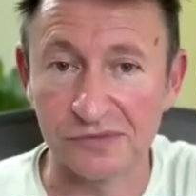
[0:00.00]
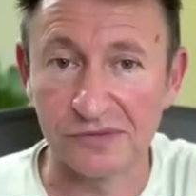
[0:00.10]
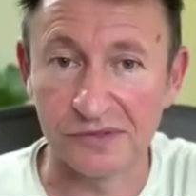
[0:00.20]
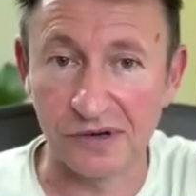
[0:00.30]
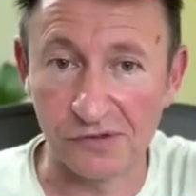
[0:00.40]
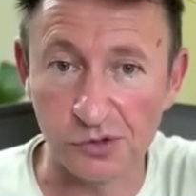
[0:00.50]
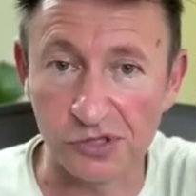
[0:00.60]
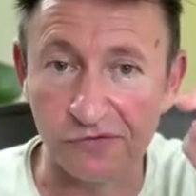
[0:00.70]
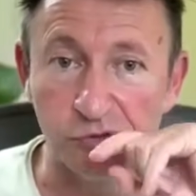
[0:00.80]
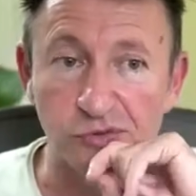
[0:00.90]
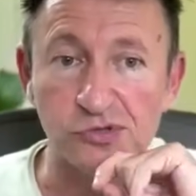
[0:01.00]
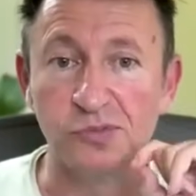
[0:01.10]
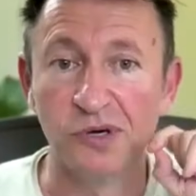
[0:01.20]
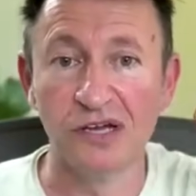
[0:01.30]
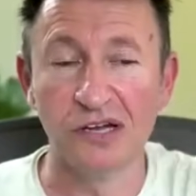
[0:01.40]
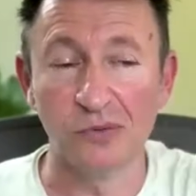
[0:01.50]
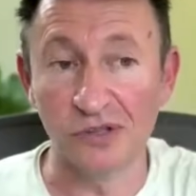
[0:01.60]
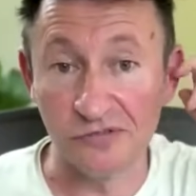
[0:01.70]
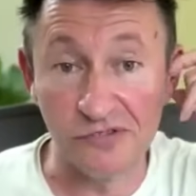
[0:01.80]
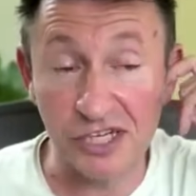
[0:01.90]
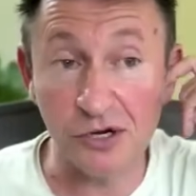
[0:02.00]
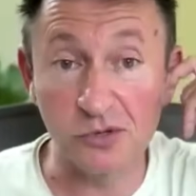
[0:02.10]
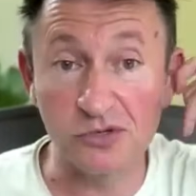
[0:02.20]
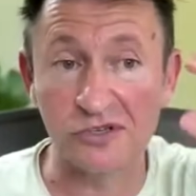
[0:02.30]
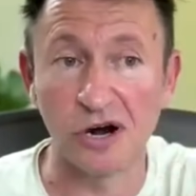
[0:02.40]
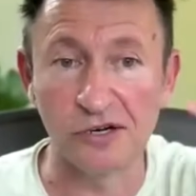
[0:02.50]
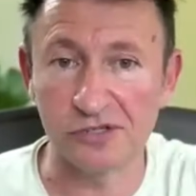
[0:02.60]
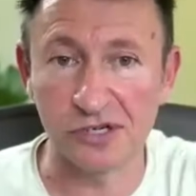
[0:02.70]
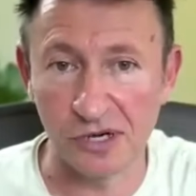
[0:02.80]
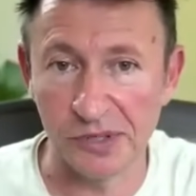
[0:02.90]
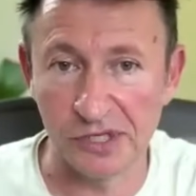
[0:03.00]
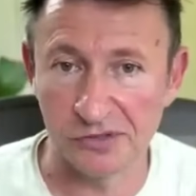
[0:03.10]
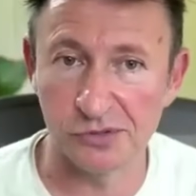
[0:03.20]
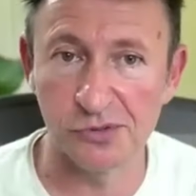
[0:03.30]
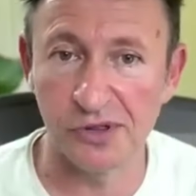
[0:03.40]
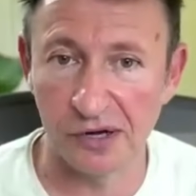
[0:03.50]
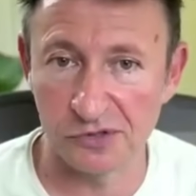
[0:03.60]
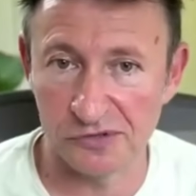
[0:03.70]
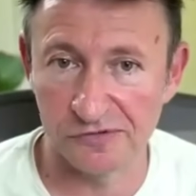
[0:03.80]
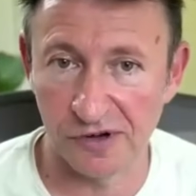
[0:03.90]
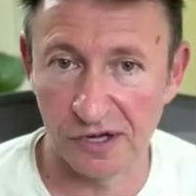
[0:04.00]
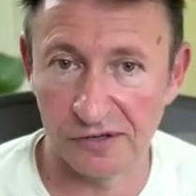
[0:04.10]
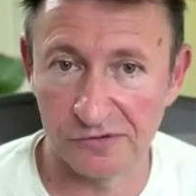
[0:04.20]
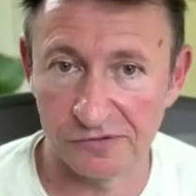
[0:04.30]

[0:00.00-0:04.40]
the evolution of YouTube. When the video started to come in 2005.